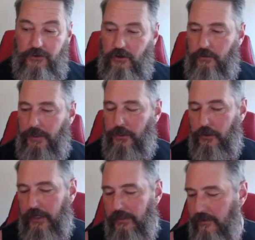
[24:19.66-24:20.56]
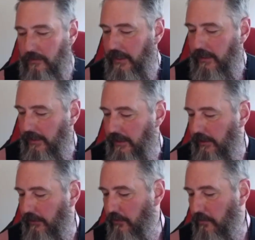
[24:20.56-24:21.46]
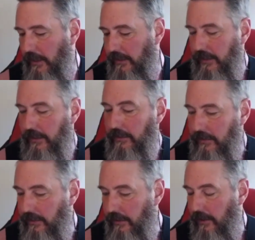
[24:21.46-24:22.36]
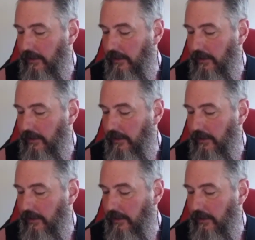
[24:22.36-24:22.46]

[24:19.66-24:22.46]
you look at something, a group like the